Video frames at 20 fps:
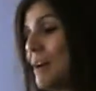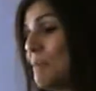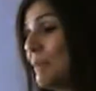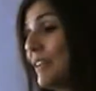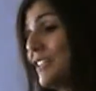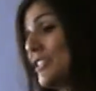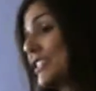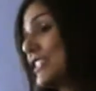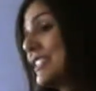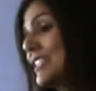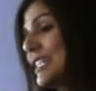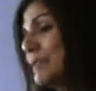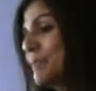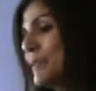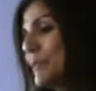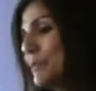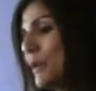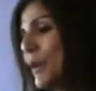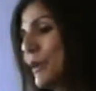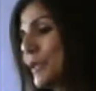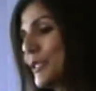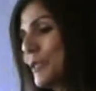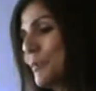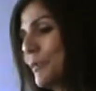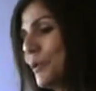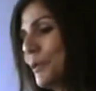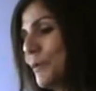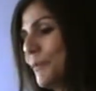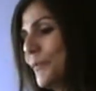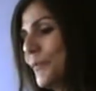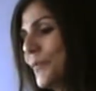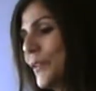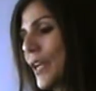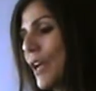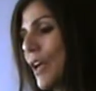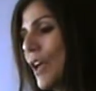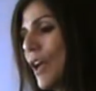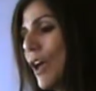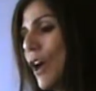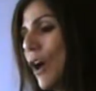it just seems impossible.
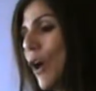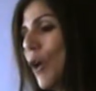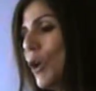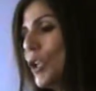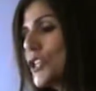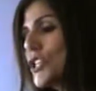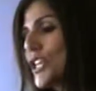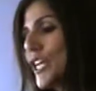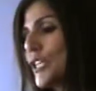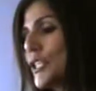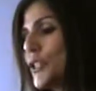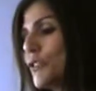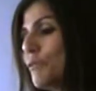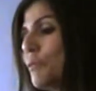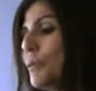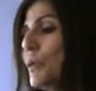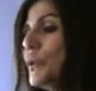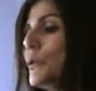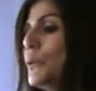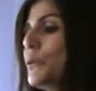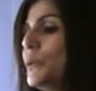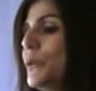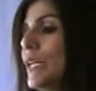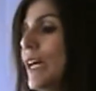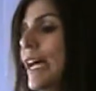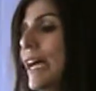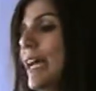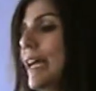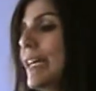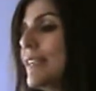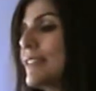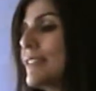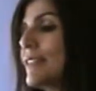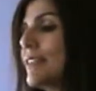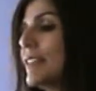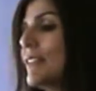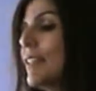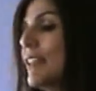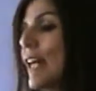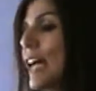All shades of blue and
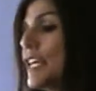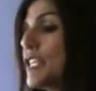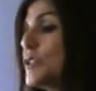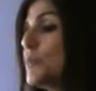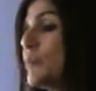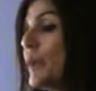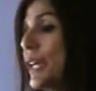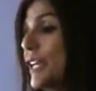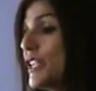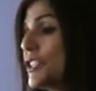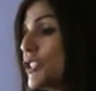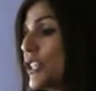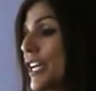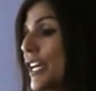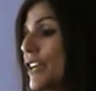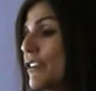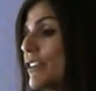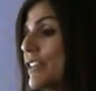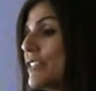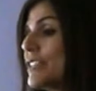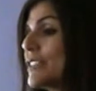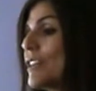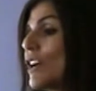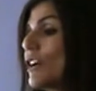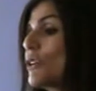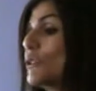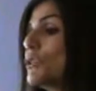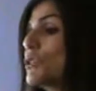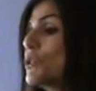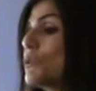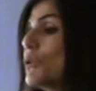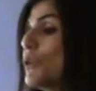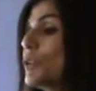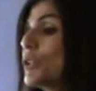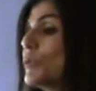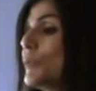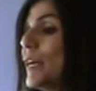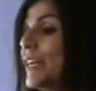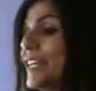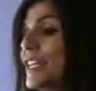the light beige areas are
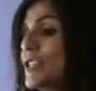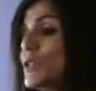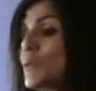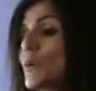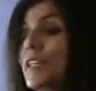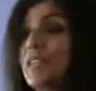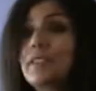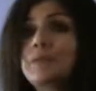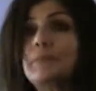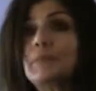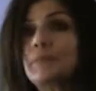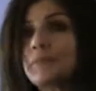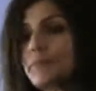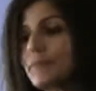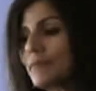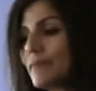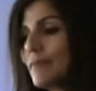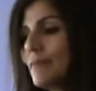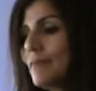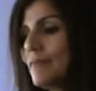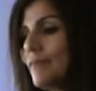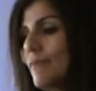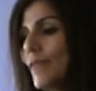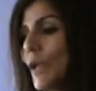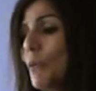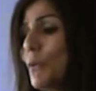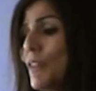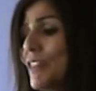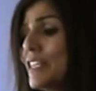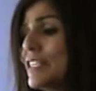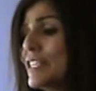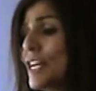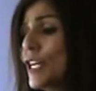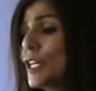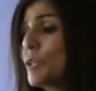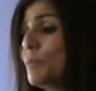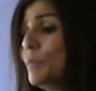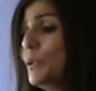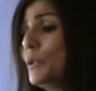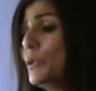controlled by Israel, with the
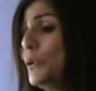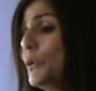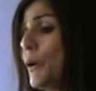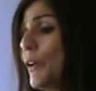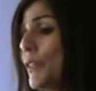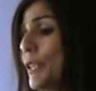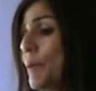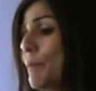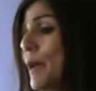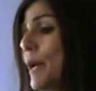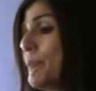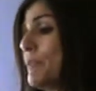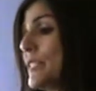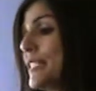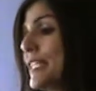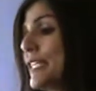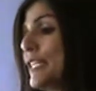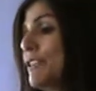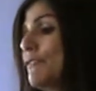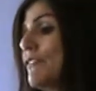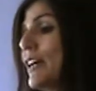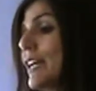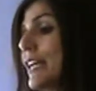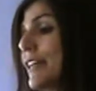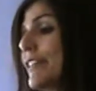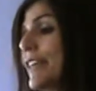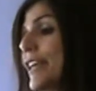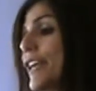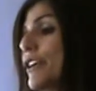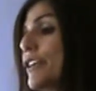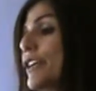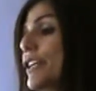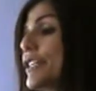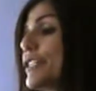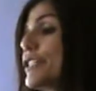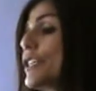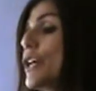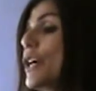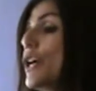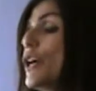dark blue on the map signifying the
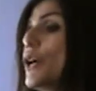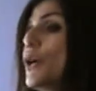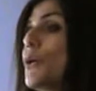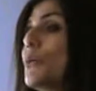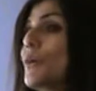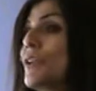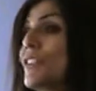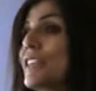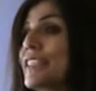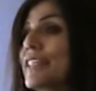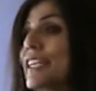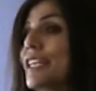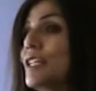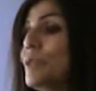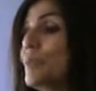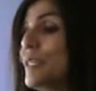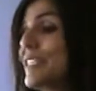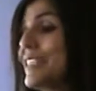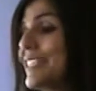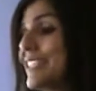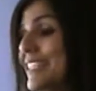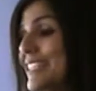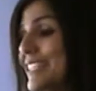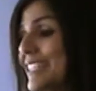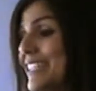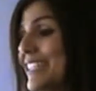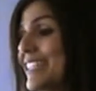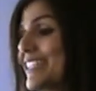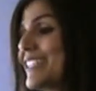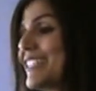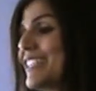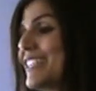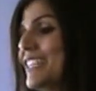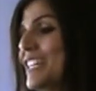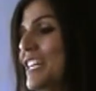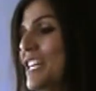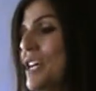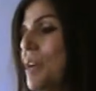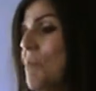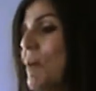areas where the settlements exist.
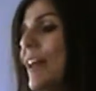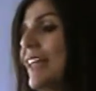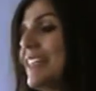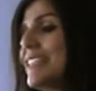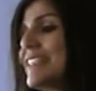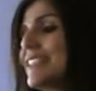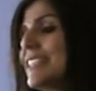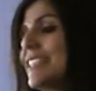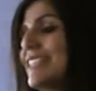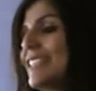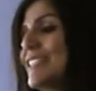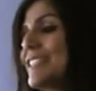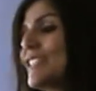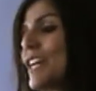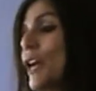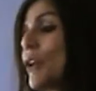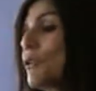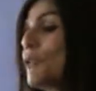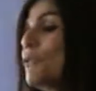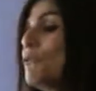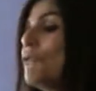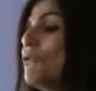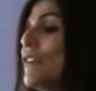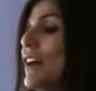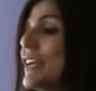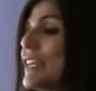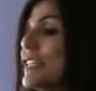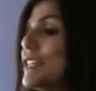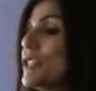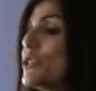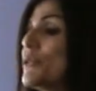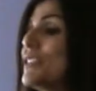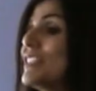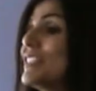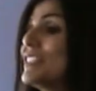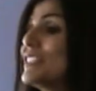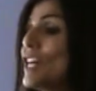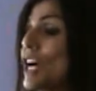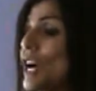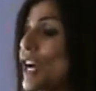Palestinians are confined to the
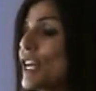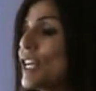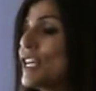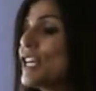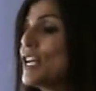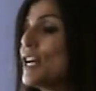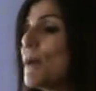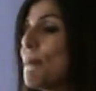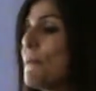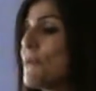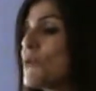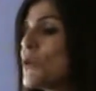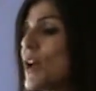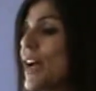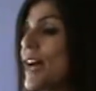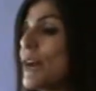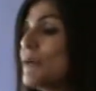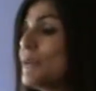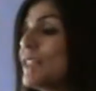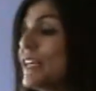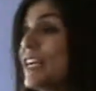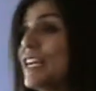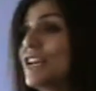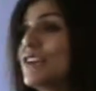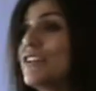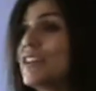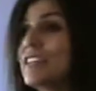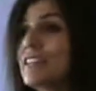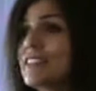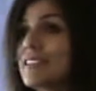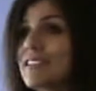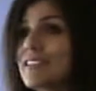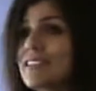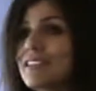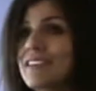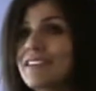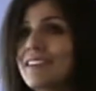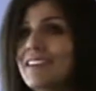dark brown areas,